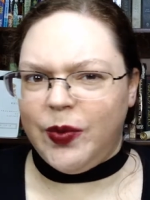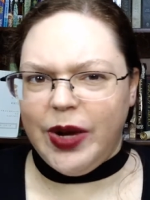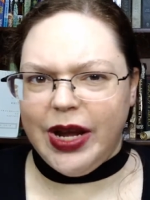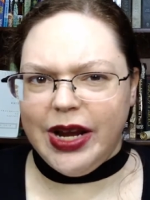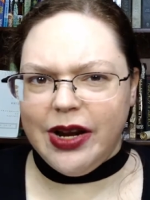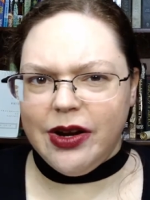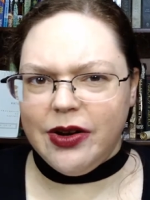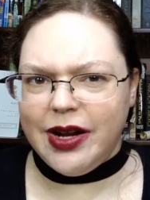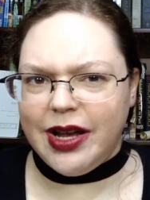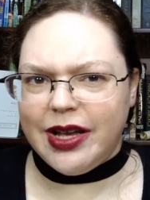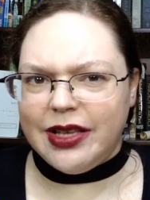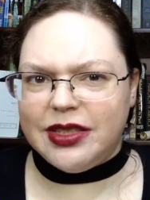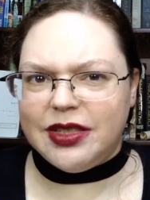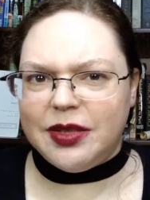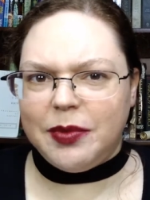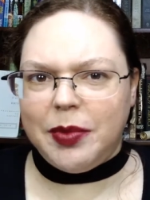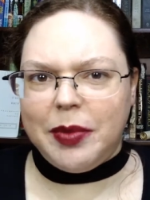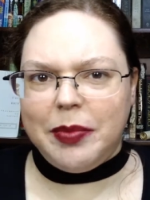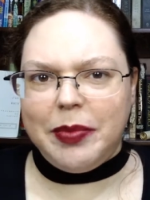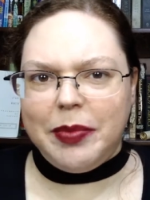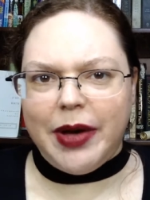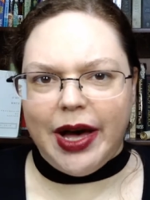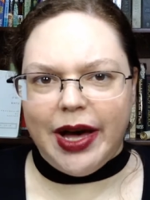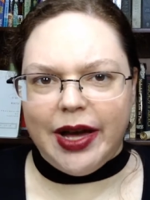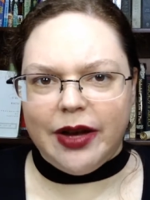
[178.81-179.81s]
Where
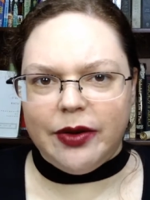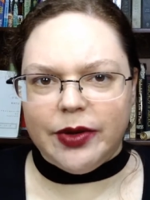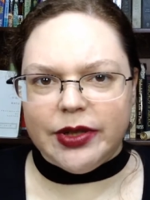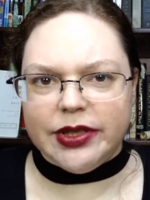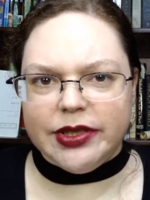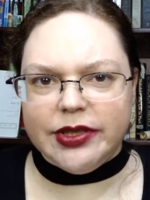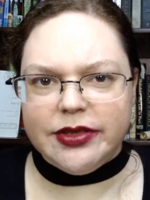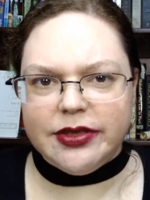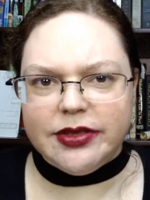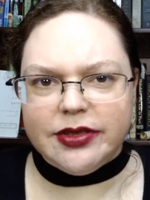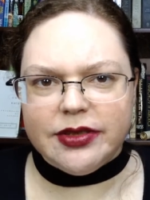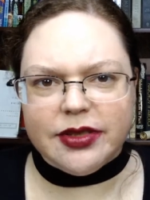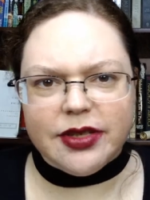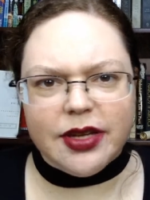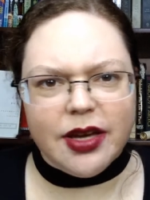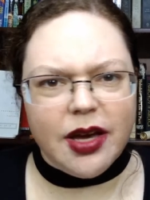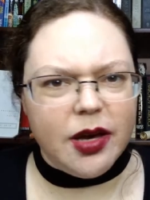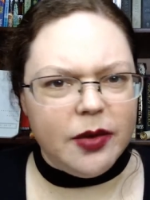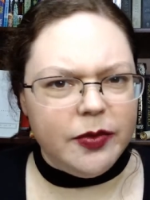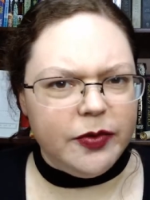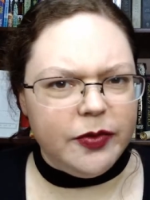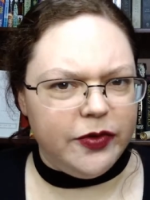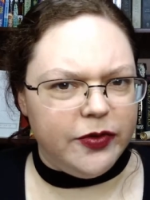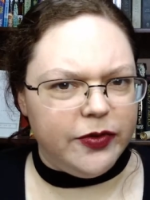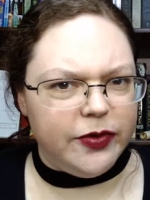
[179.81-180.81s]
had the papyrus
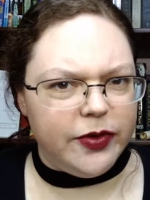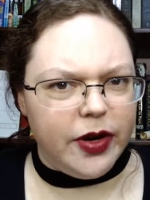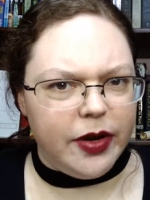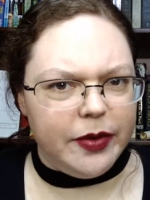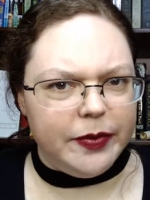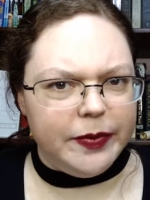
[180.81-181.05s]
come